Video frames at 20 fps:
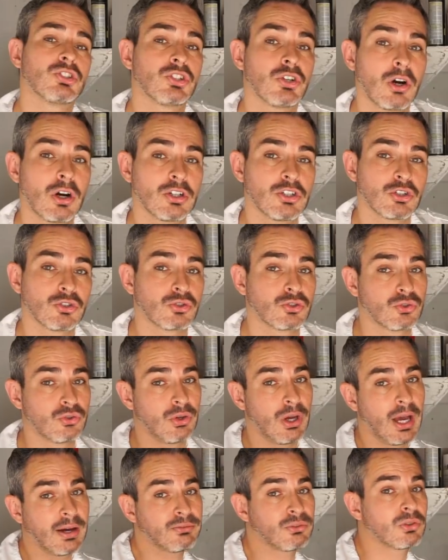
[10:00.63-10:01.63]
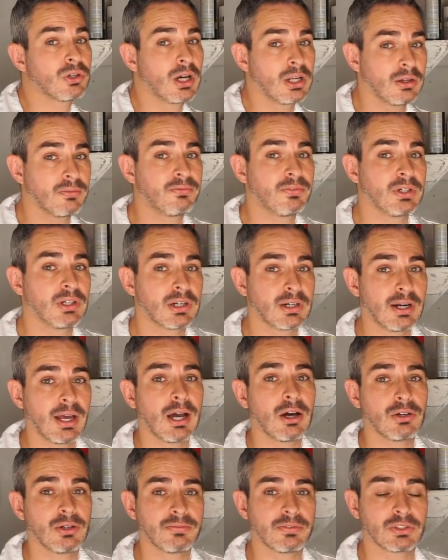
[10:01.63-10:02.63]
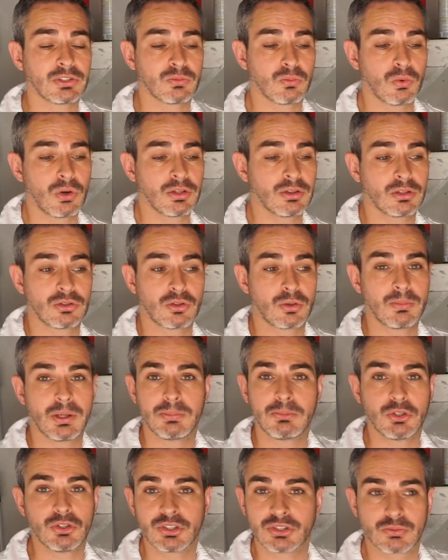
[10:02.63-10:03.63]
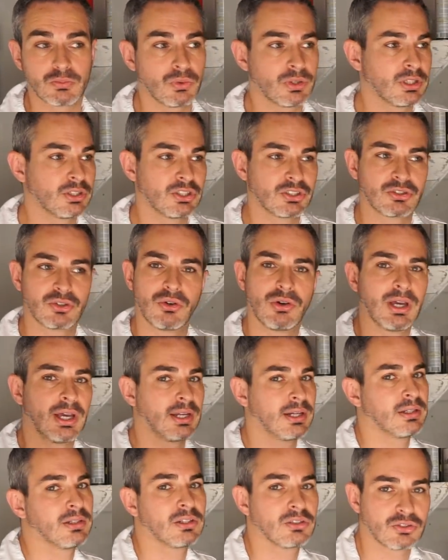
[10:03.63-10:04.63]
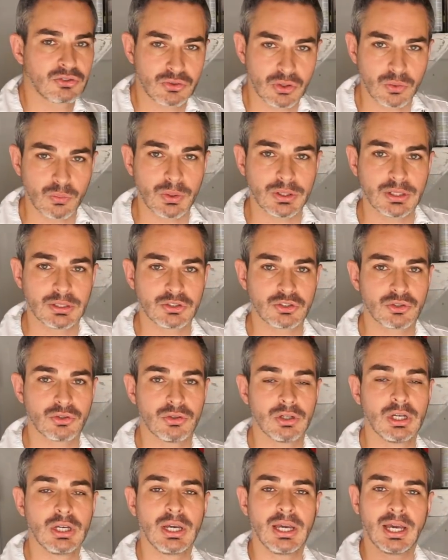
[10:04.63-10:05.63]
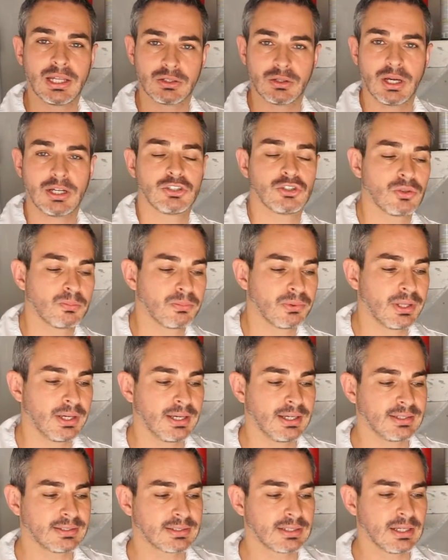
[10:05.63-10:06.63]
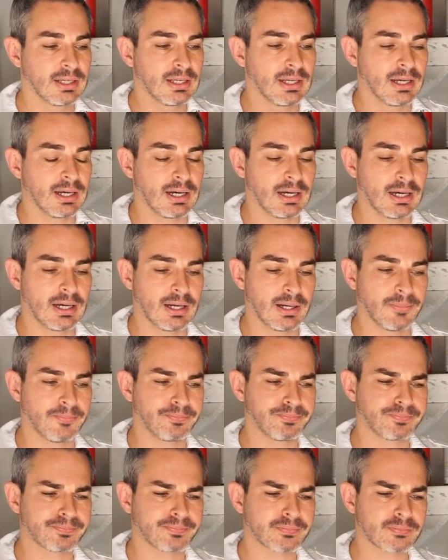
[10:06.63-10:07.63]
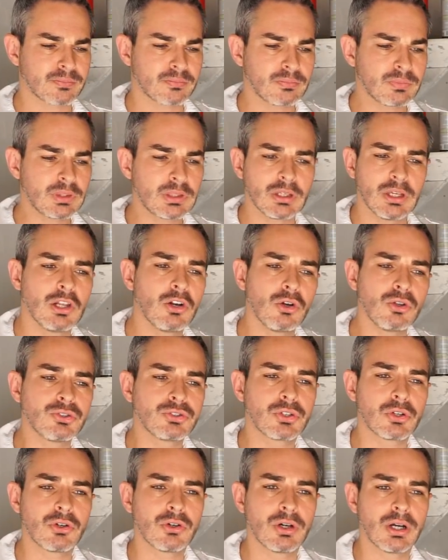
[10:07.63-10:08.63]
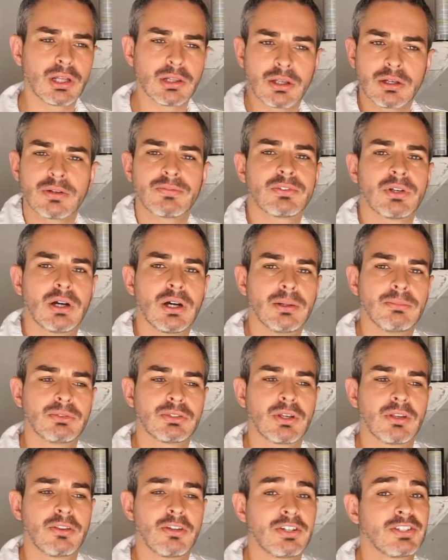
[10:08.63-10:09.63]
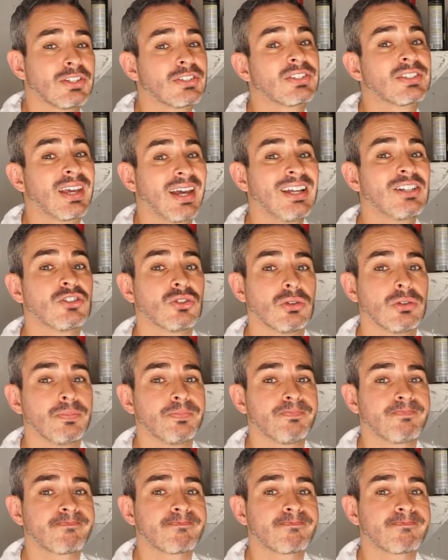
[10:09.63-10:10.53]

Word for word: charge you. So you have to kind of figure it out if it's worth it or maybe you just want to just go ahead and install one at your, at, at your place. Um, and also, a lot of times uh, there's a schedule.